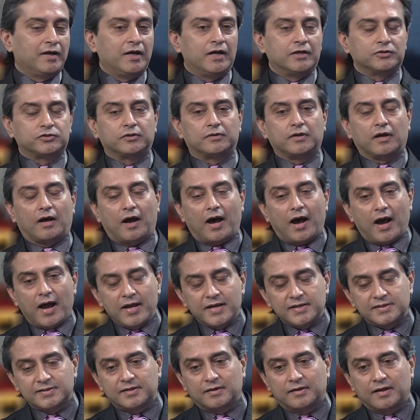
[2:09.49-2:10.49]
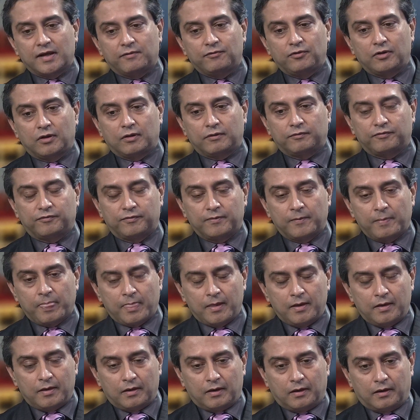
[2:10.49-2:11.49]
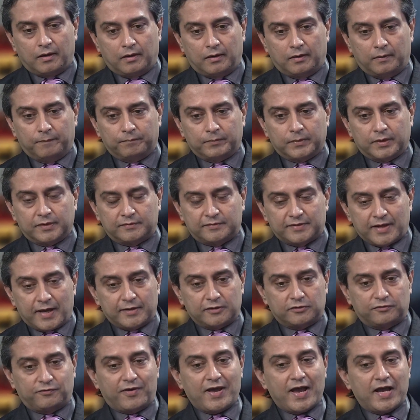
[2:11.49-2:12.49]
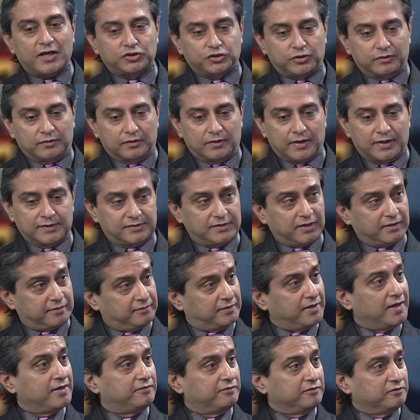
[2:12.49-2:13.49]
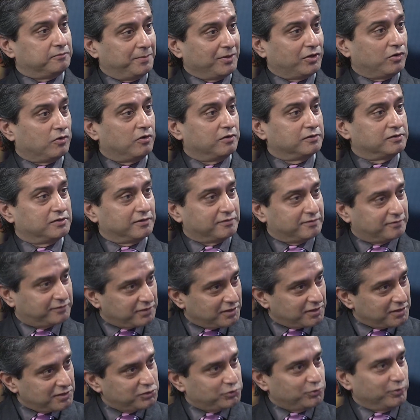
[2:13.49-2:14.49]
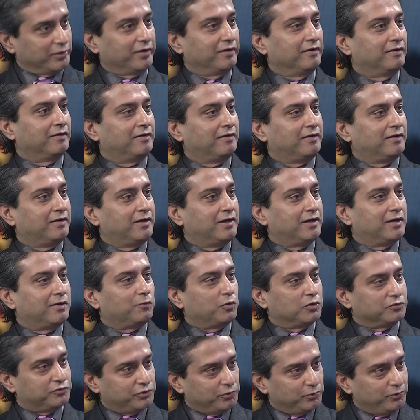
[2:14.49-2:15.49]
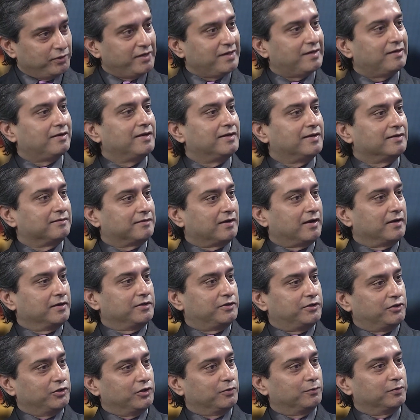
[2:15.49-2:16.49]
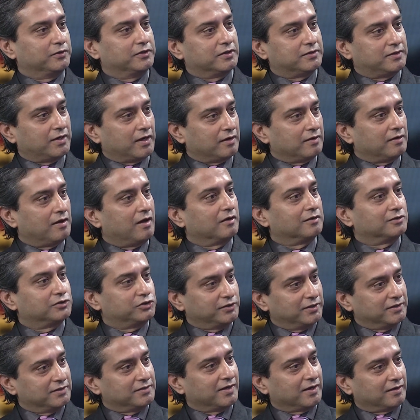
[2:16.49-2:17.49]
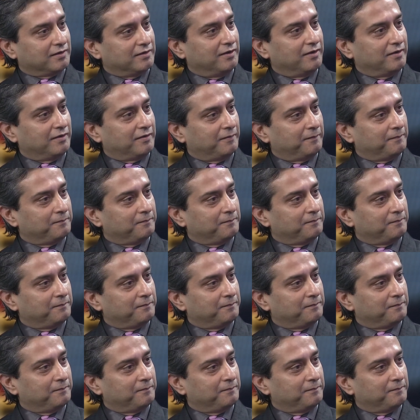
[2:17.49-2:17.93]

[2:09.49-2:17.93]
So the highest level of uh, satisfaction and success is because the surgery was uniquely designed to you with the technology and technique.